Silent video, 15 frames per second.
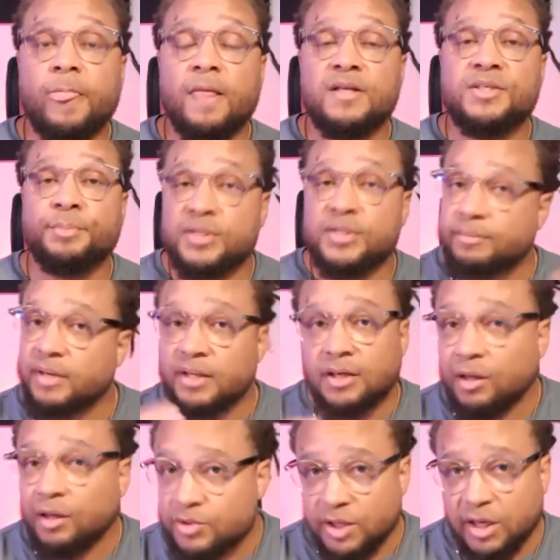She put some other
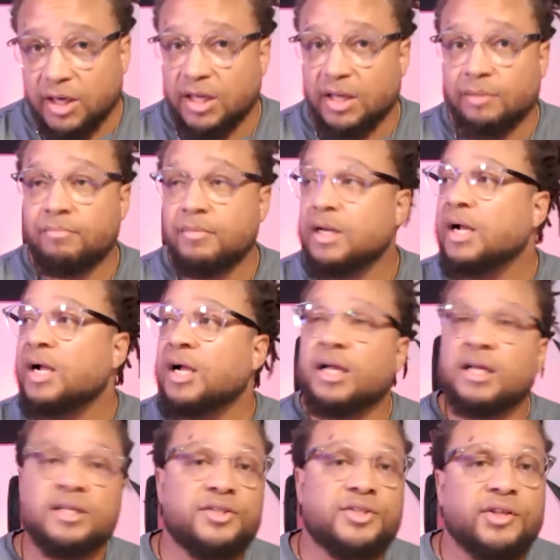clothes on him
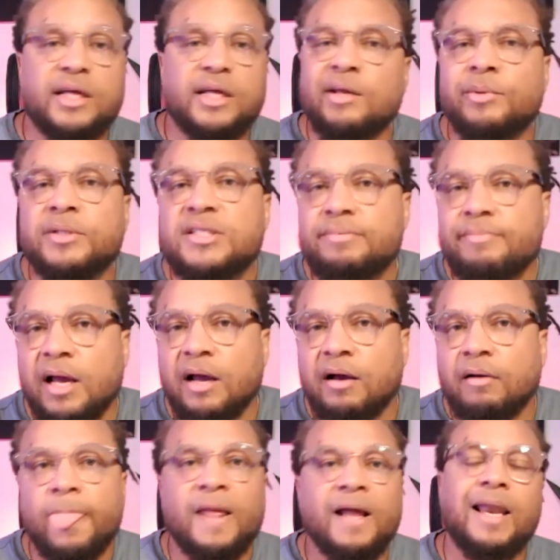so that he would
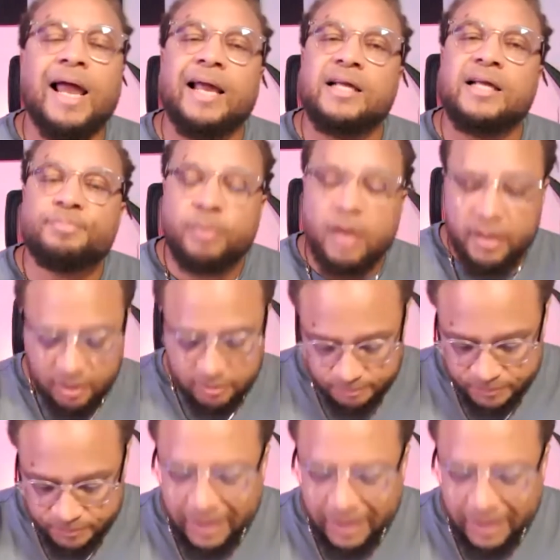smell like his brother.